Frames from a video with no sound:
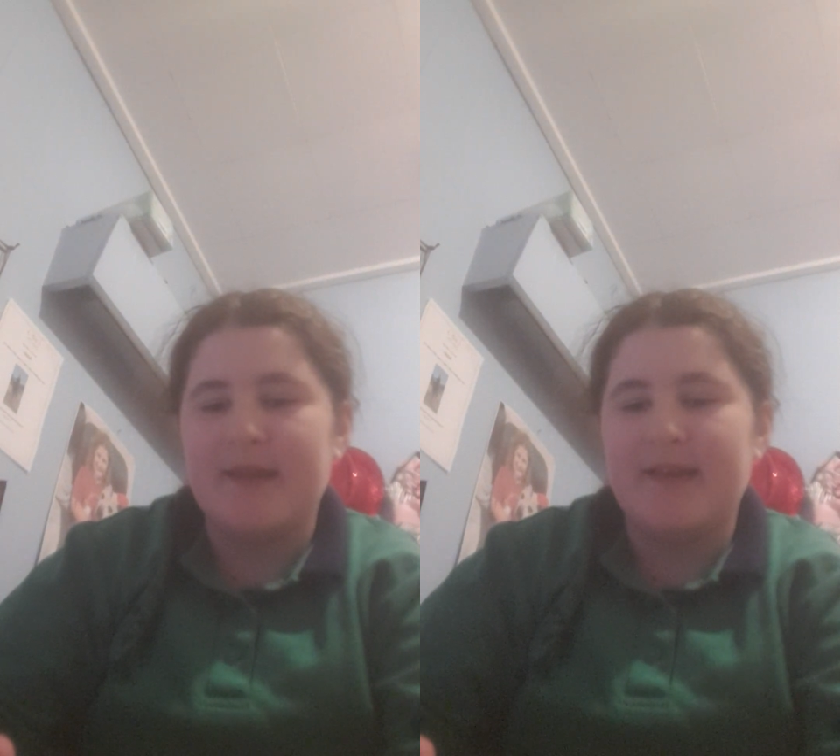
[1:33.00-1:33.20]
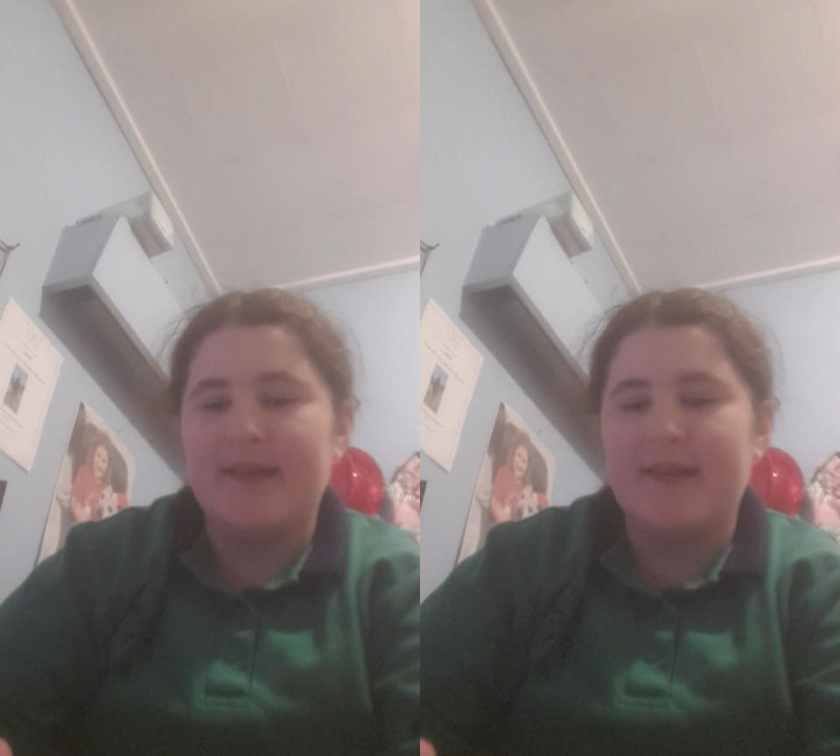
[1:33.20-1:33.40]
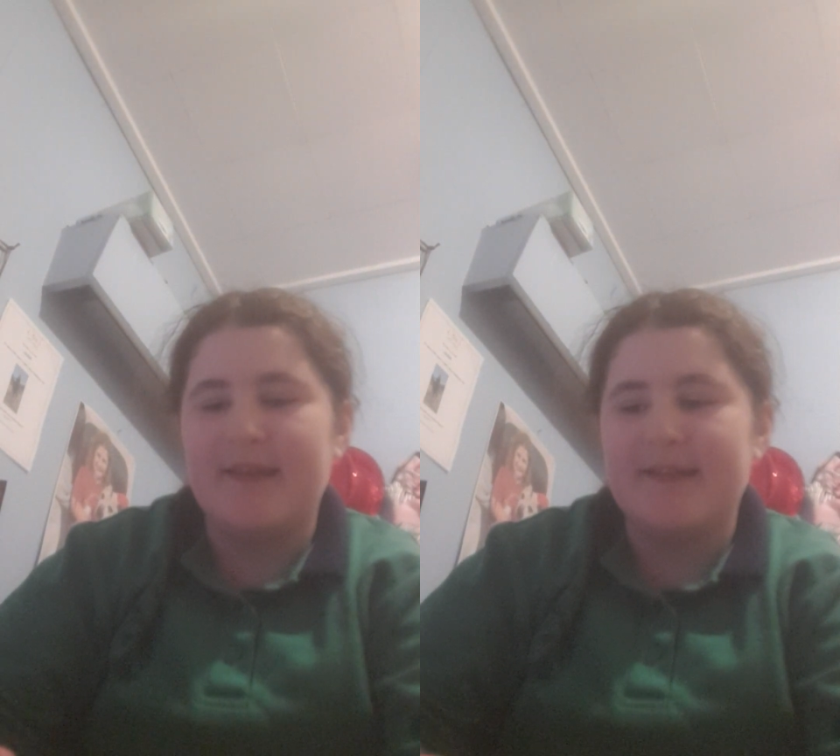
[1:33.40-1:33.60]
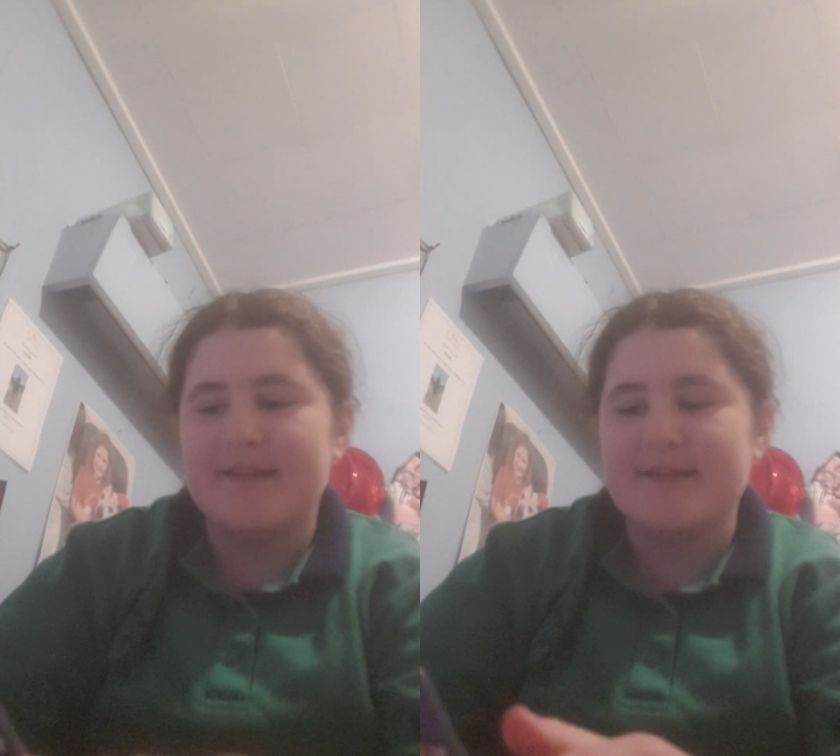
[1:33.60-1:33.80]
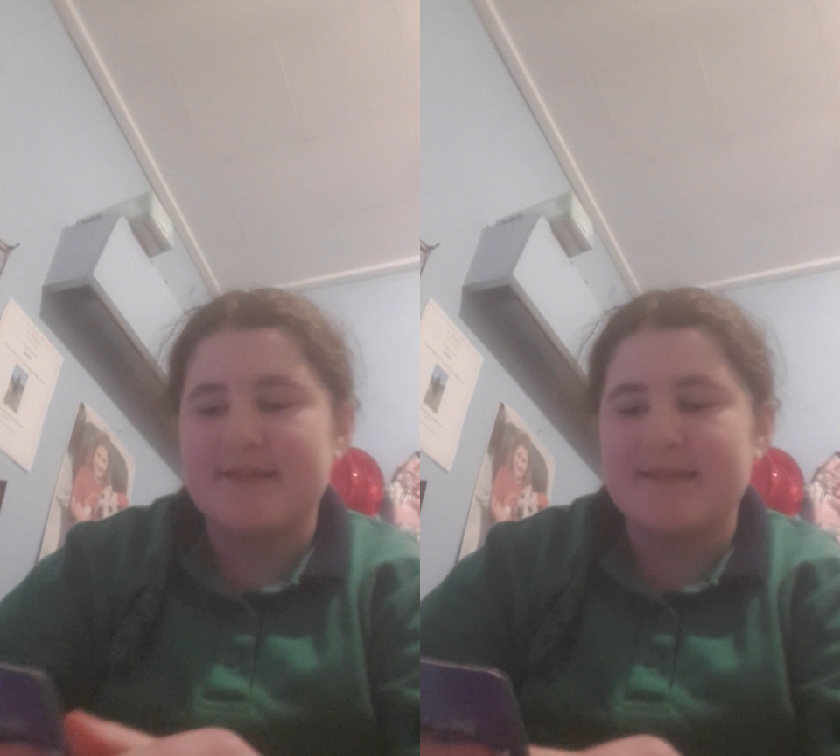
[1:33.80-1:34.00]
he
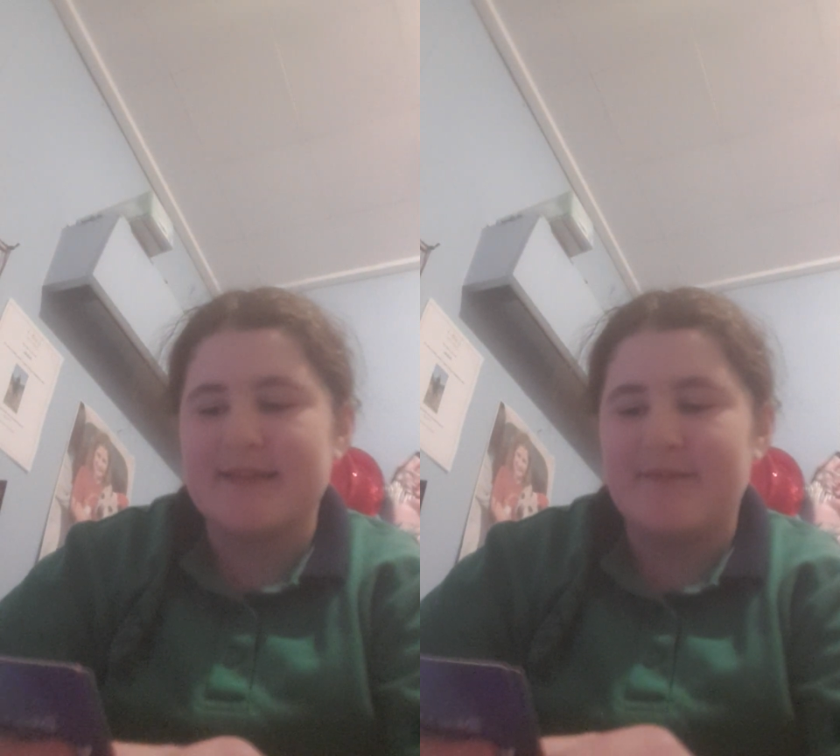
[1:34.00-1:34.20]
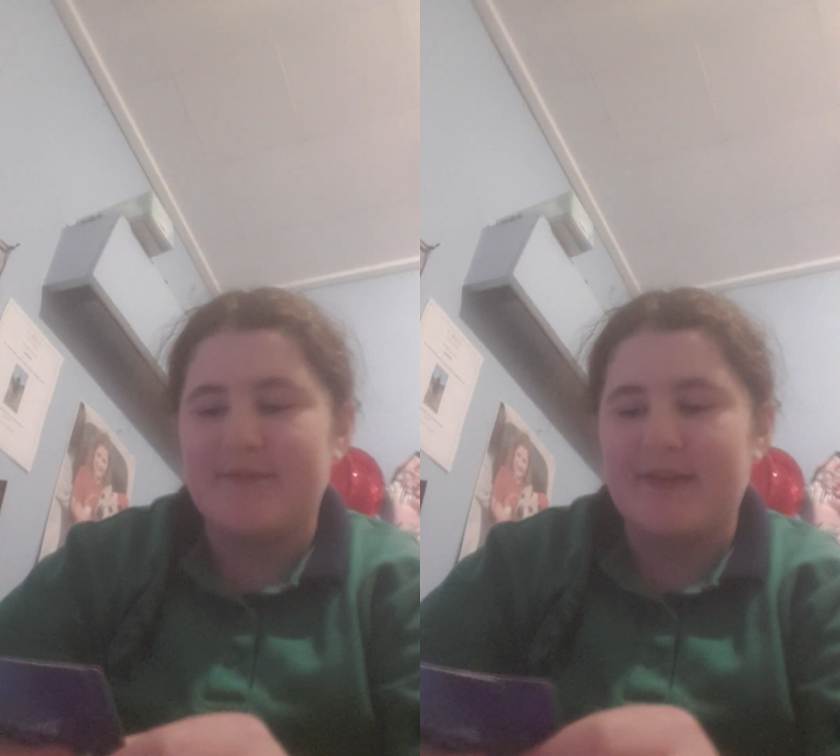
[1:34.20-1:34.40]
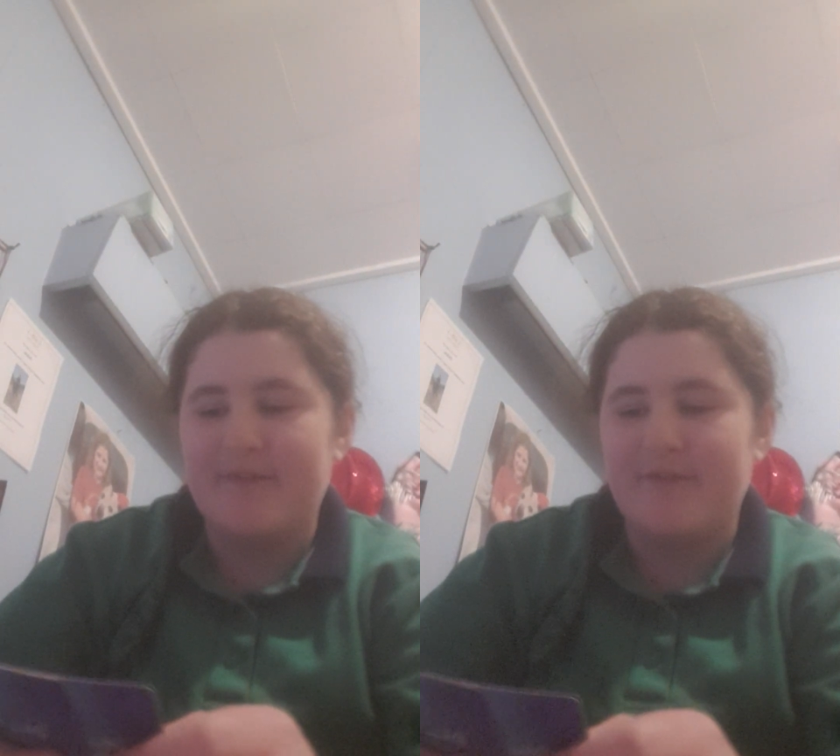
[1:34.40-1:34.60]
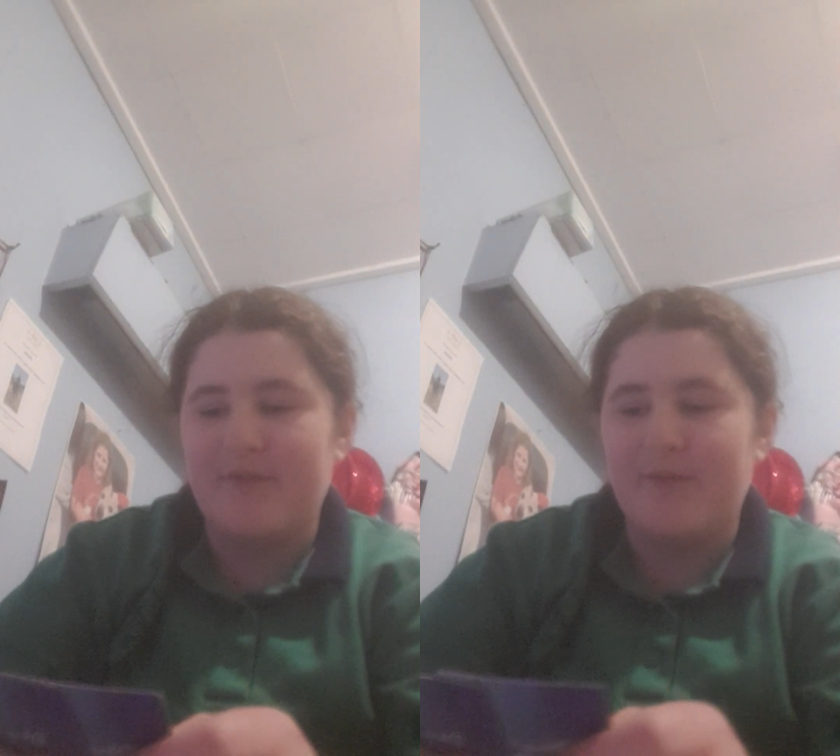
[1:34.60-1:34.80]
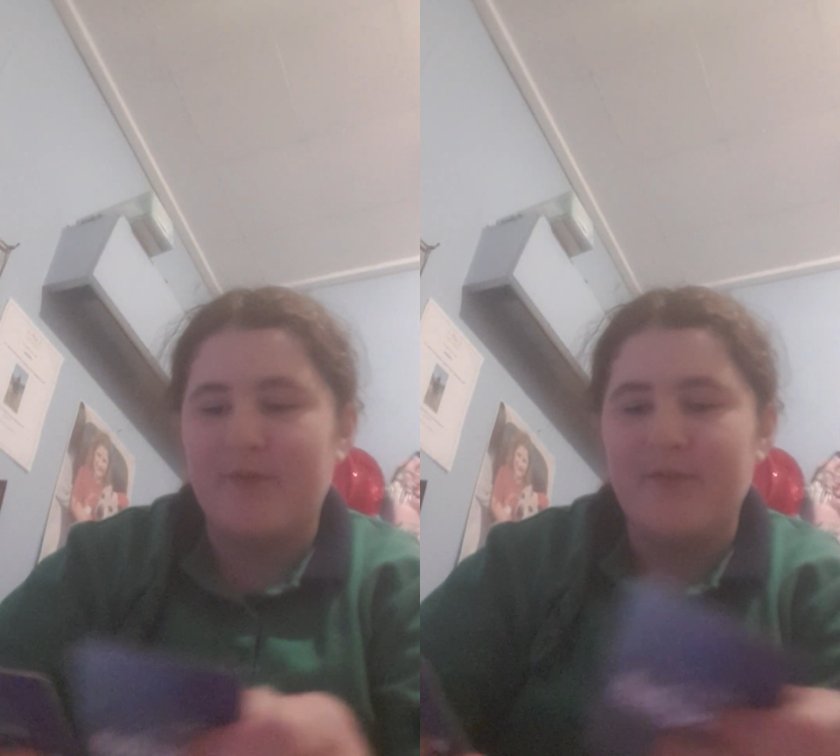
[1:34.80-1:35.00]
needs
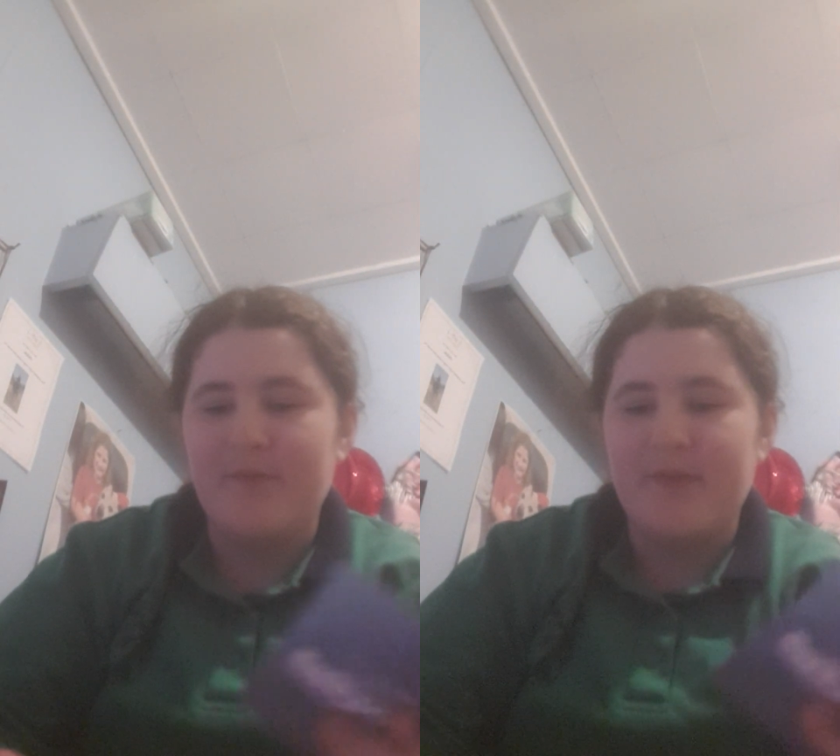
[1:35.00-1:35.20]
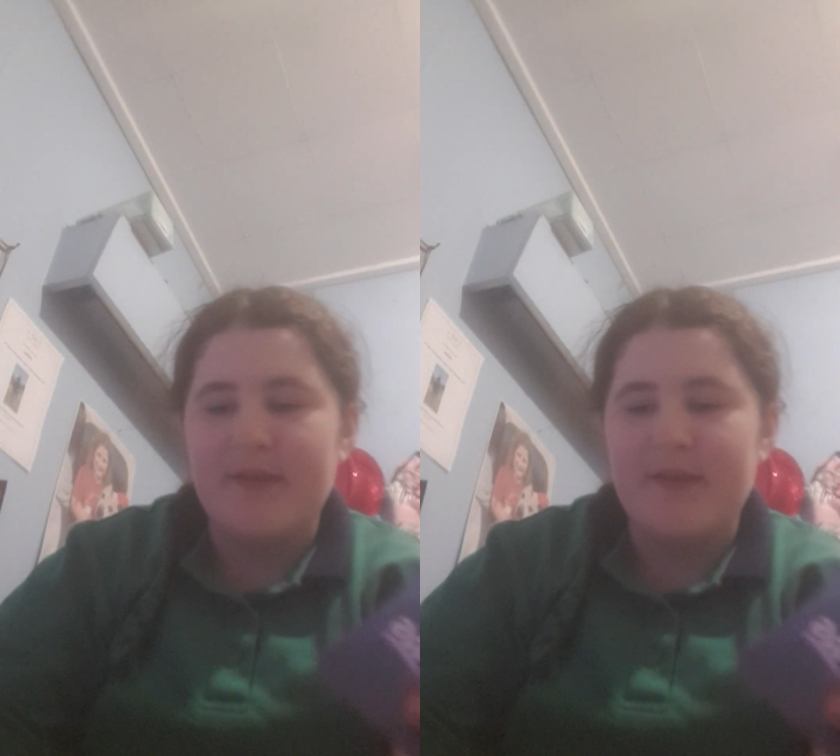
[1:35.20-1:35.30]
74,